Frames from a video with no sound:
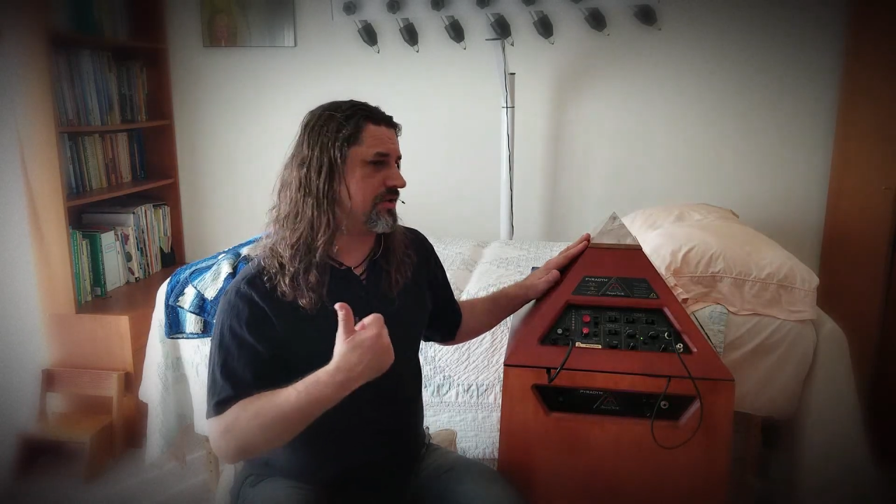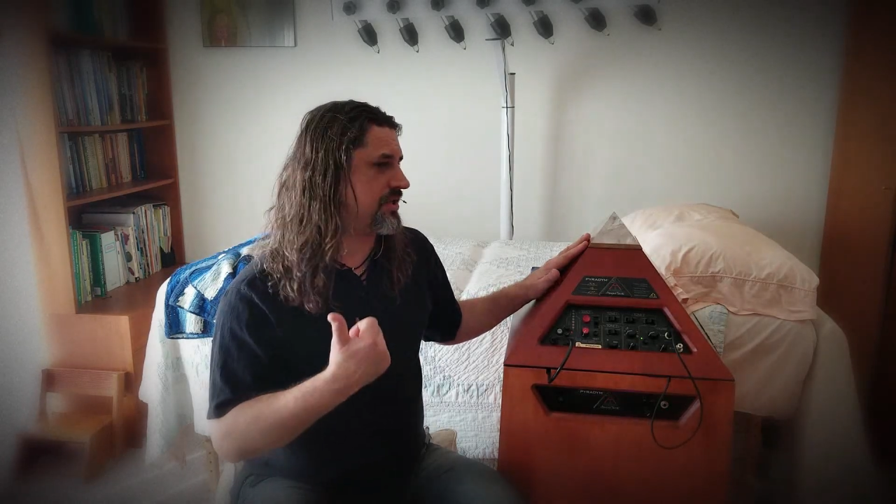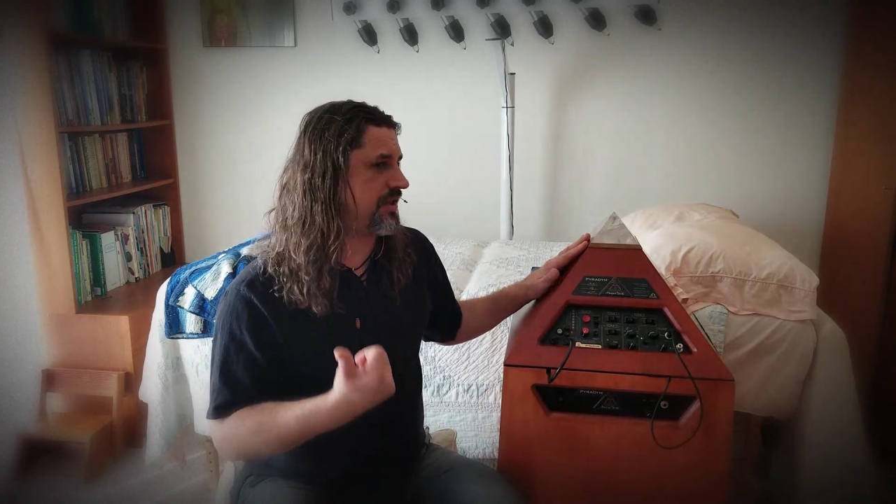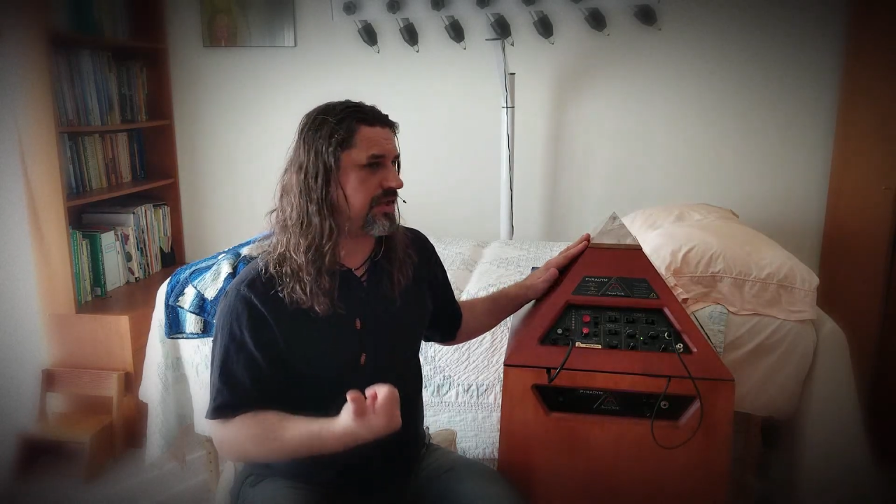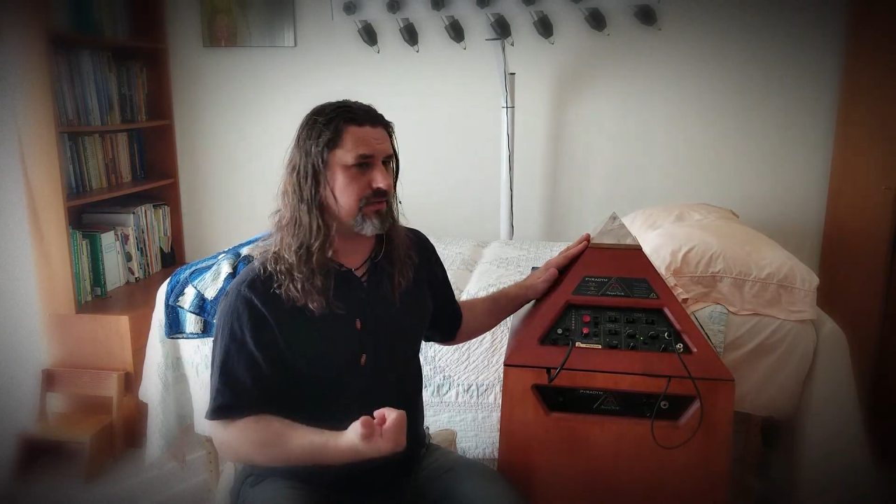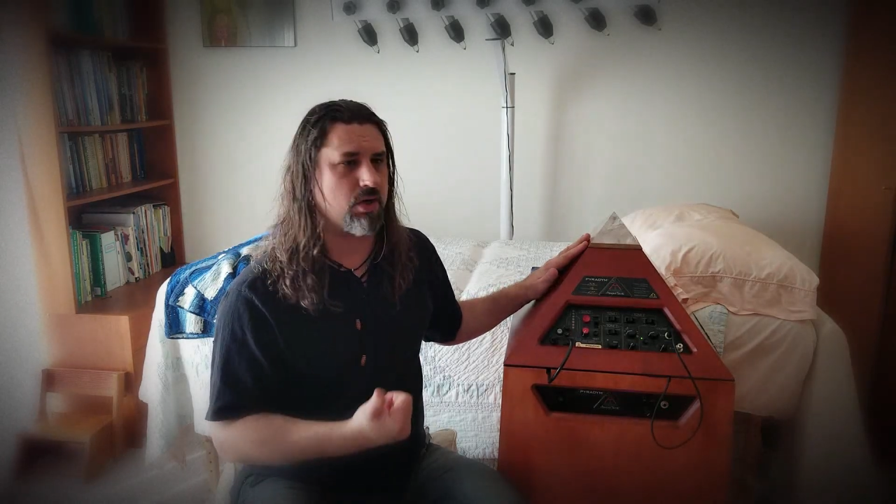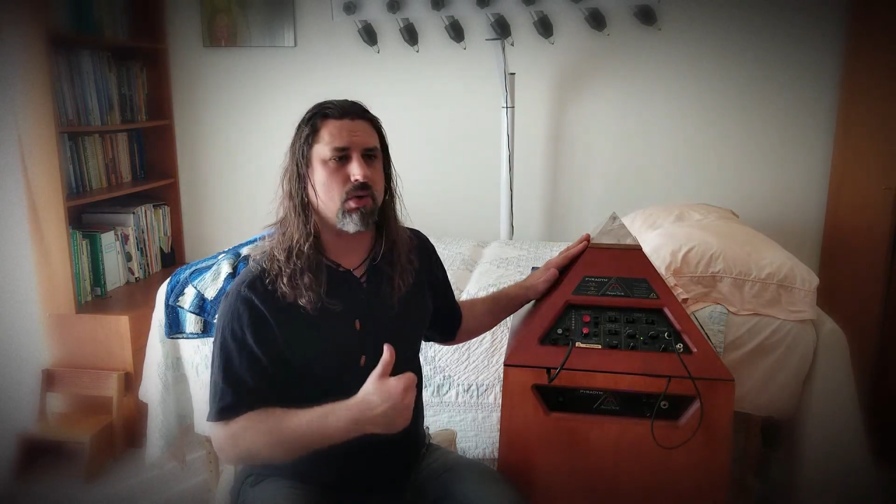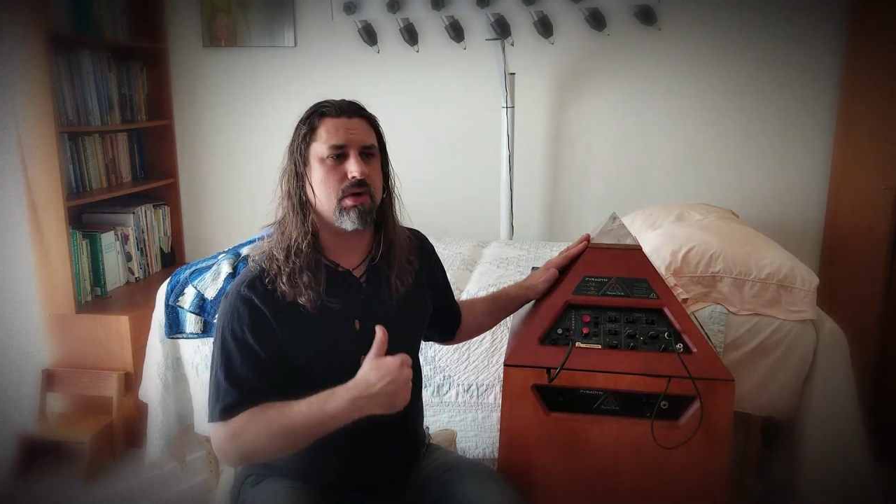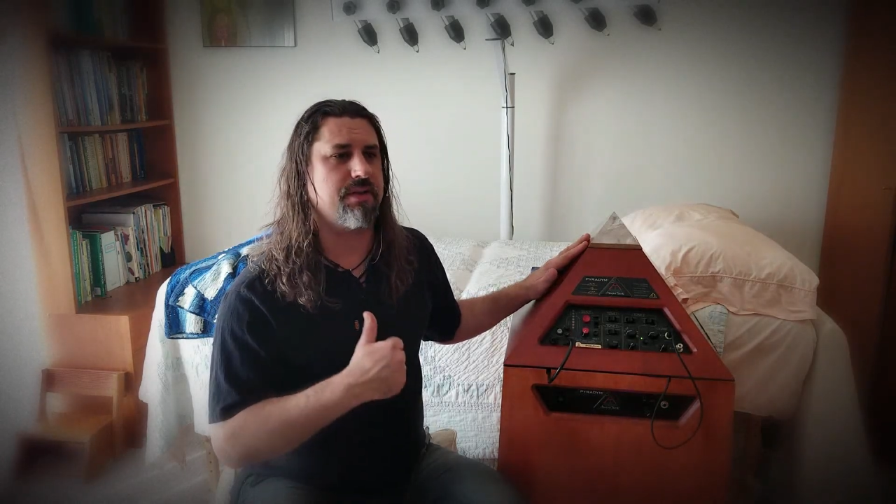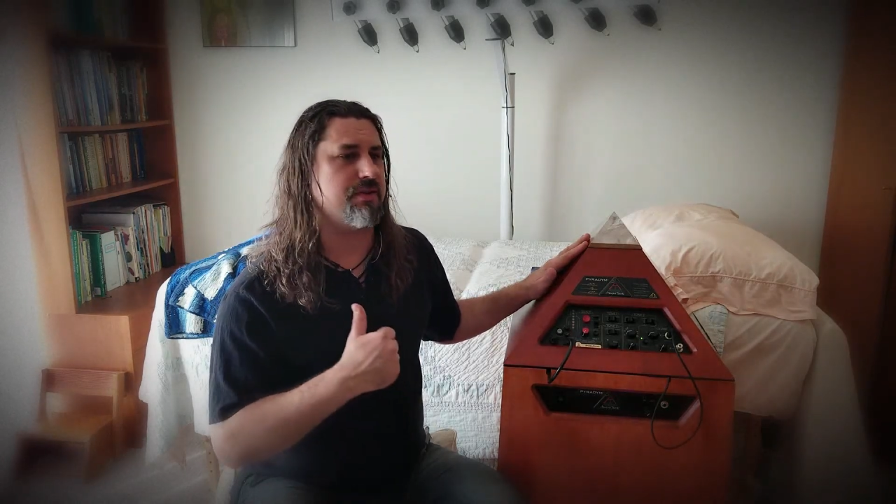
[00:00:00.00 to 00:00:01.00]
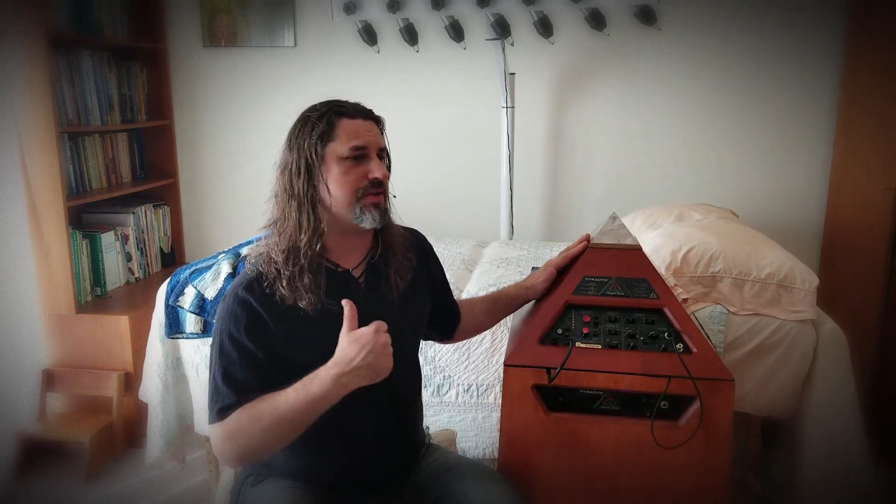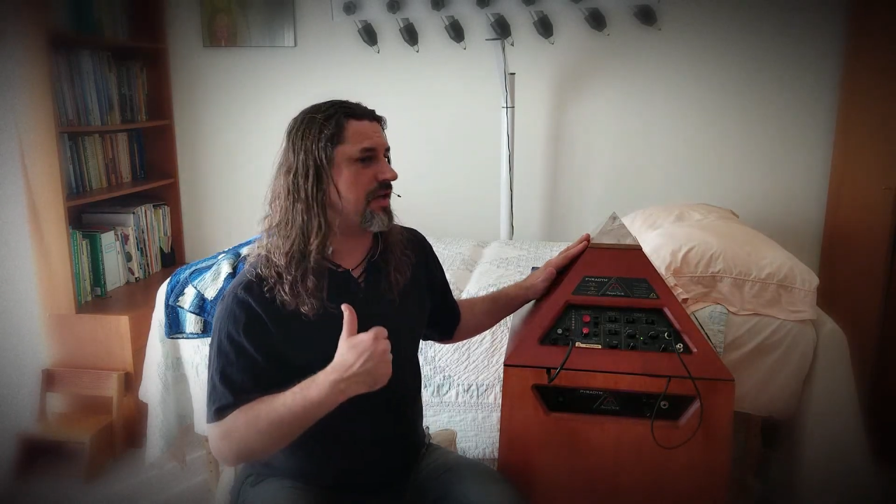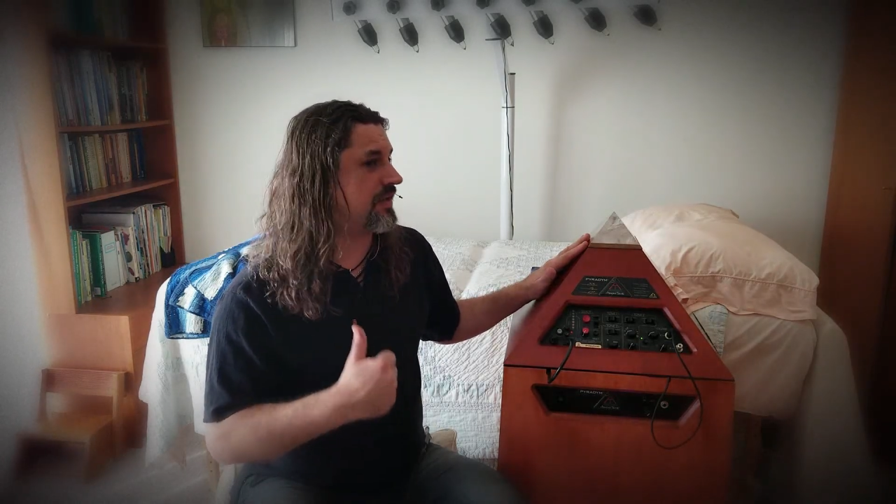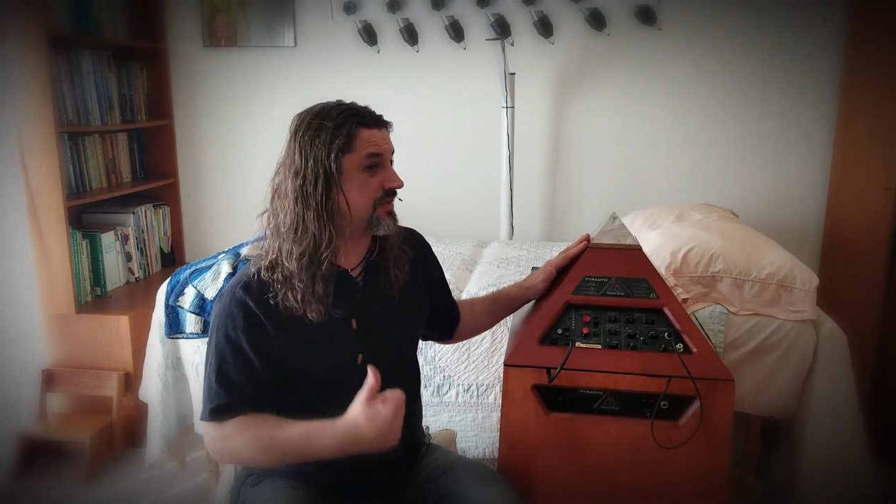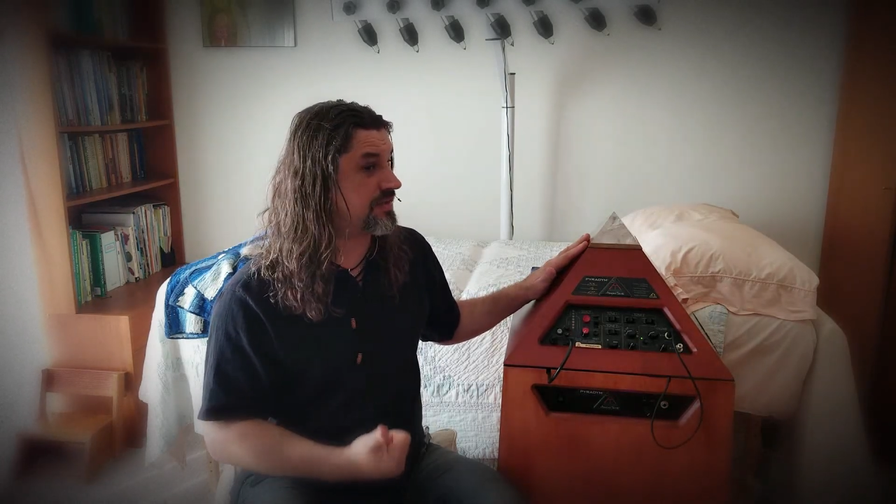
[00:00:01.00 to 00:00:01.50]
there's nothing recorded, there's
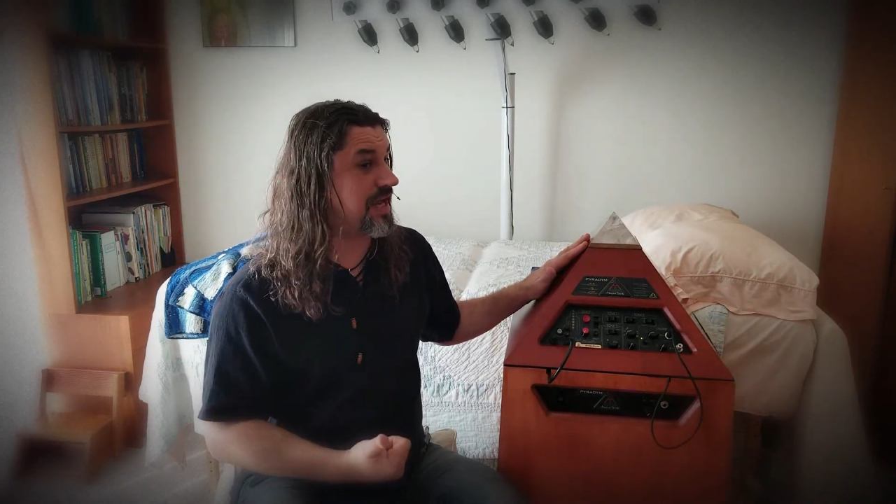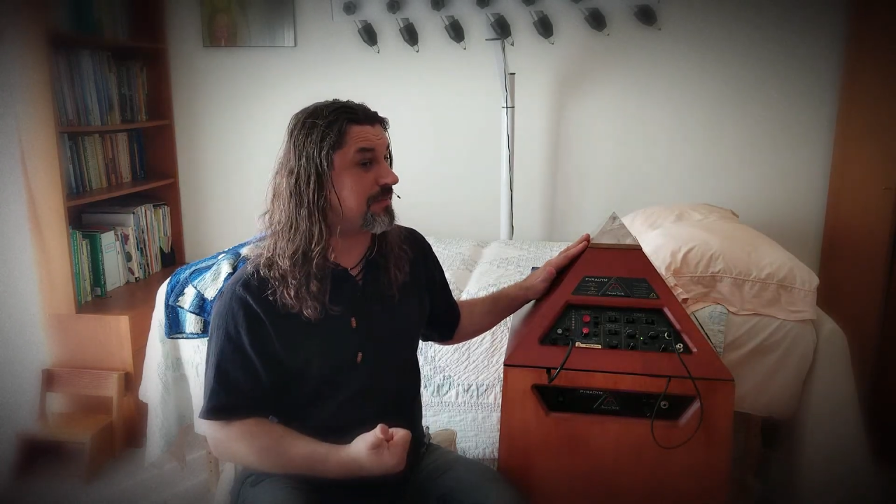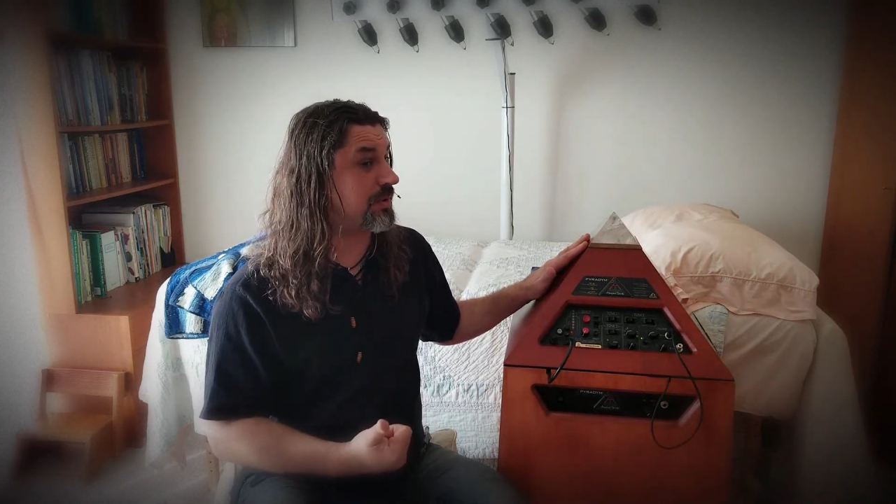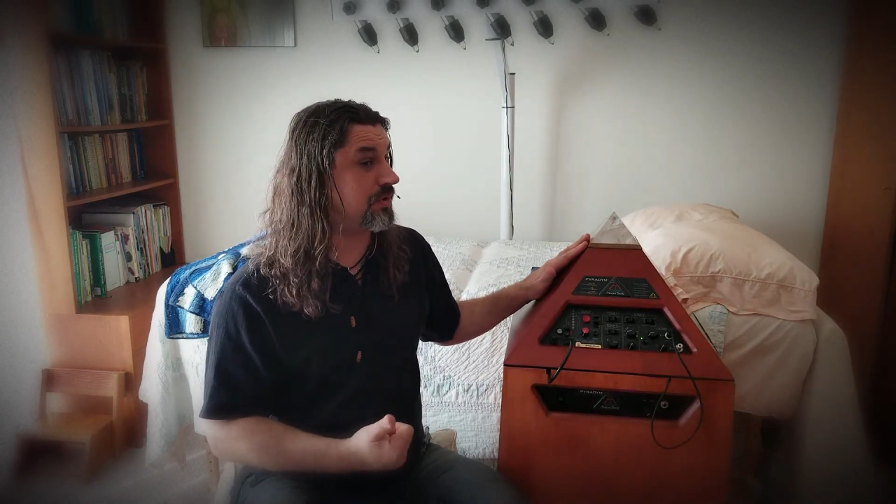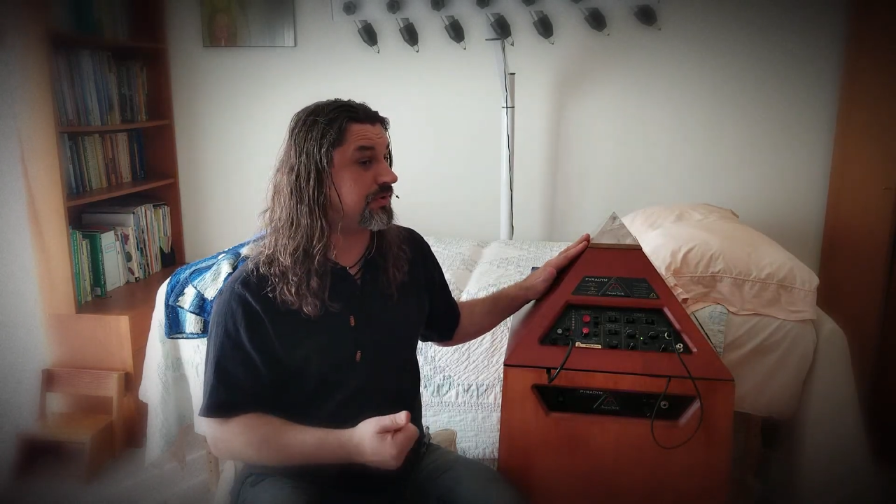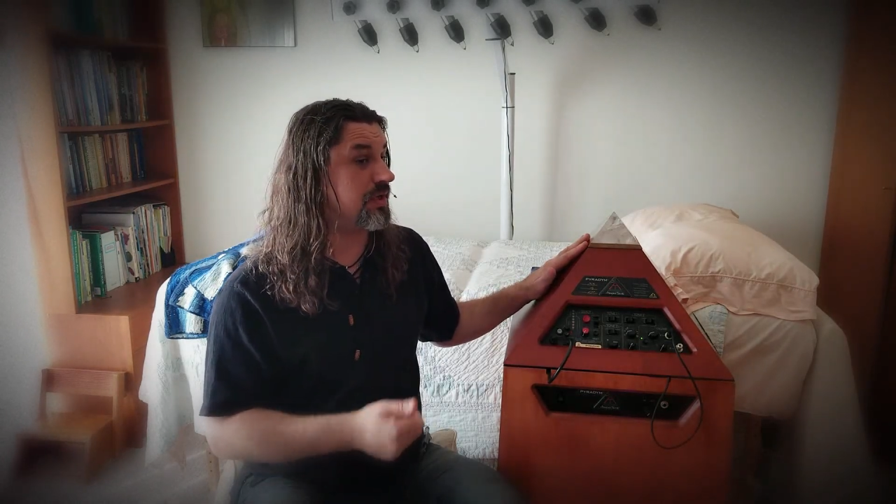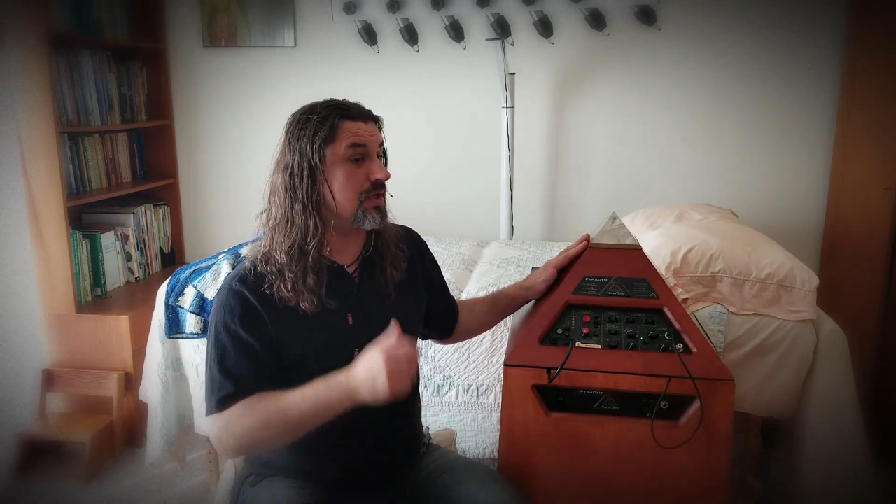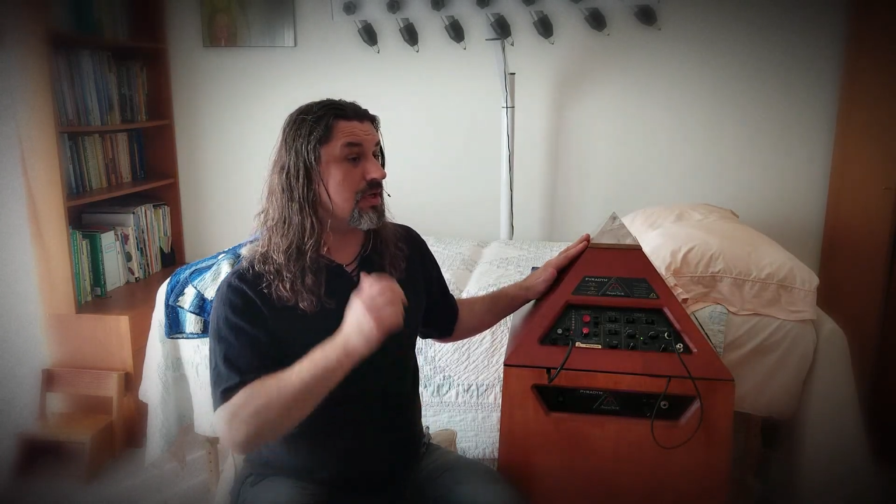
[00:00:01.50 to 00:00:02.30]
nothing sampled.